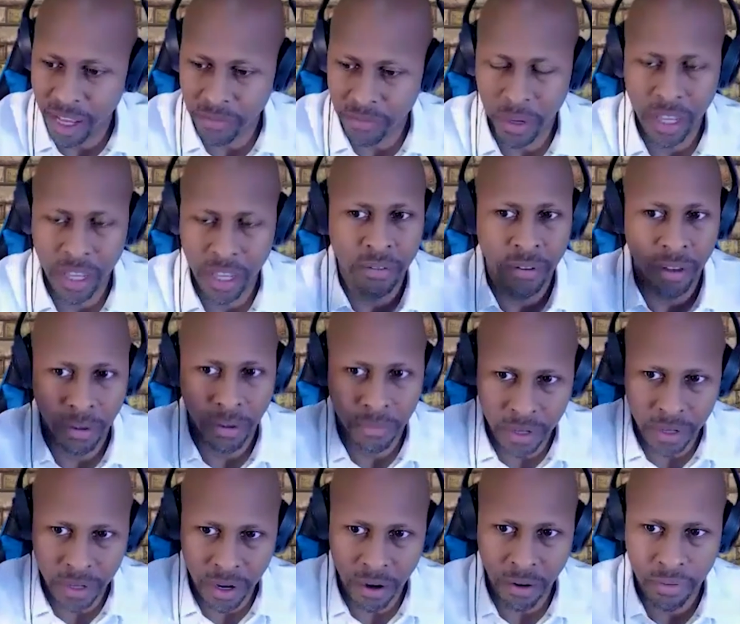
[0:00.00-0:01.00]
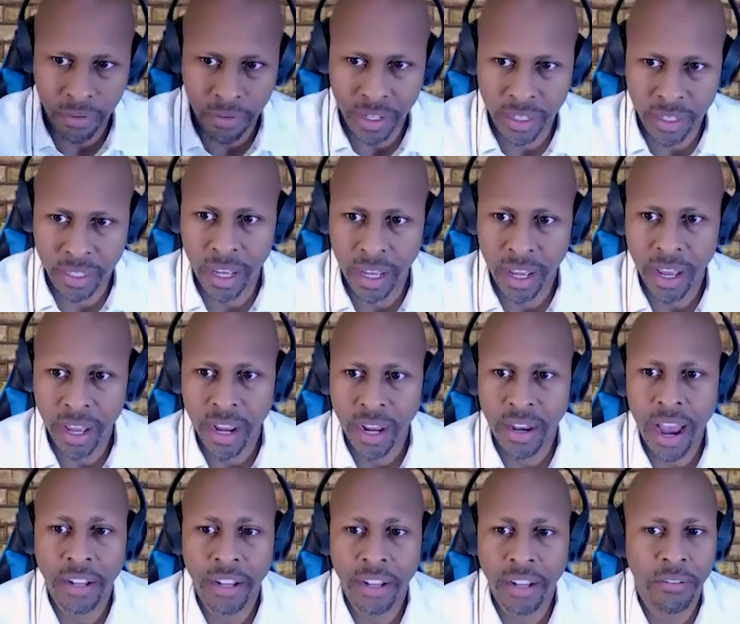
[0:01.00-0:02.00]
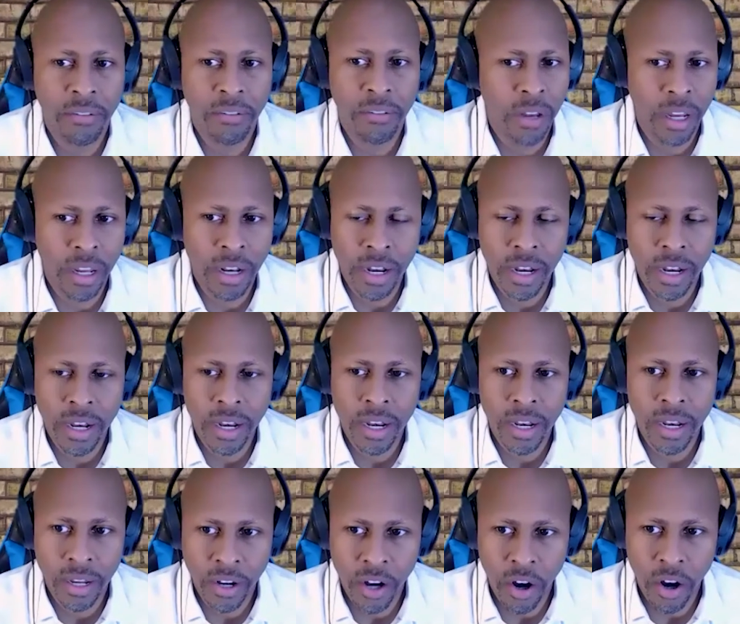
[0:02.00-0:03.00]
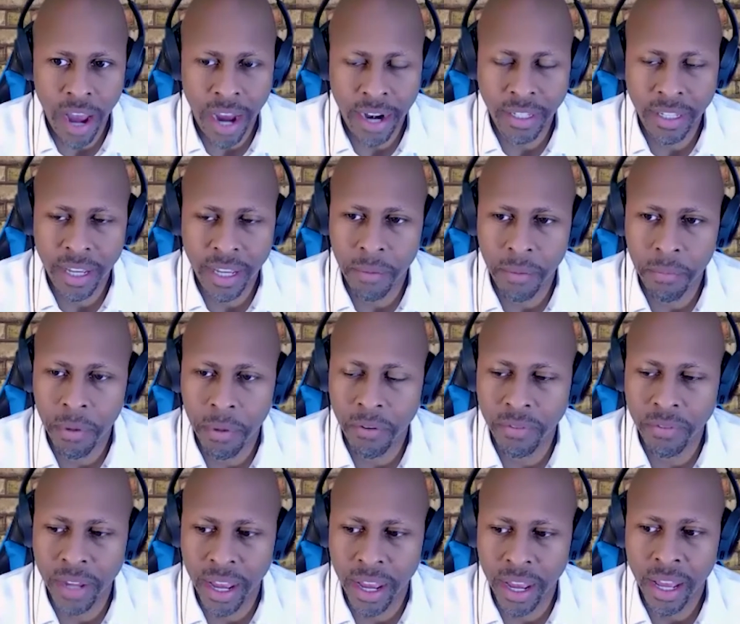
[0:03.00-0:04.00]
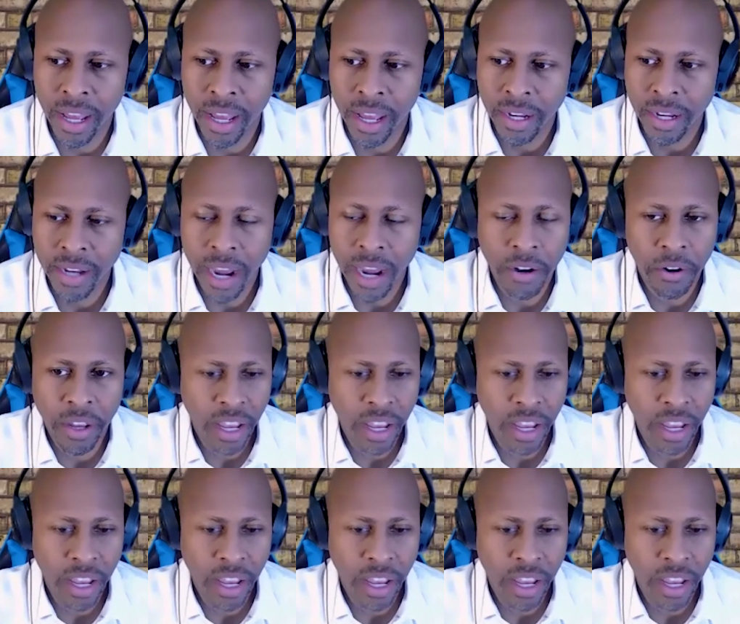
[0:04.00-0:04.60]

as we observed his 92nd birthday, Dr.